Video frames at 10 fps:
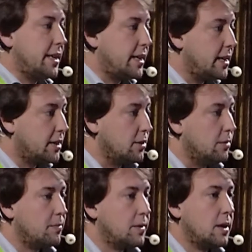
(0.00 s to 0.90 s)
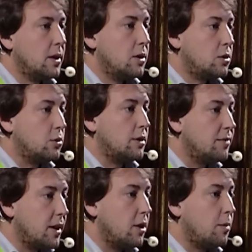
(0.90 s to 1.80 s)
in Quito to
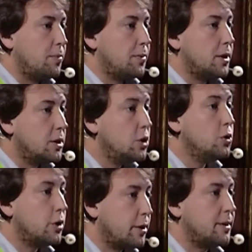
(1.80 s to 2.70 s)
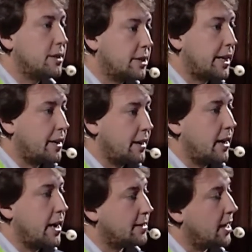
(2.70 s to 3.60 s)
develop a new urban agenda,
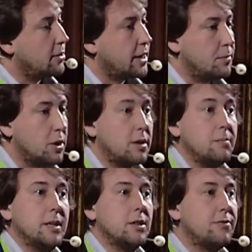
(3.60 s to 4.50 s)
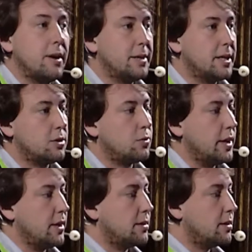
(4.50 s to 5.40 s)
as the outcome document of Habitat
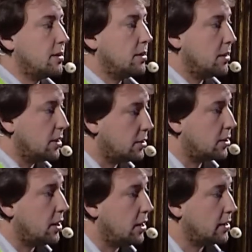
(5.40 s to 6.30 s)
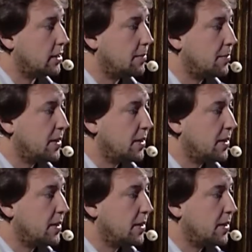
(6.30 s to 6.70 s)
3 is called.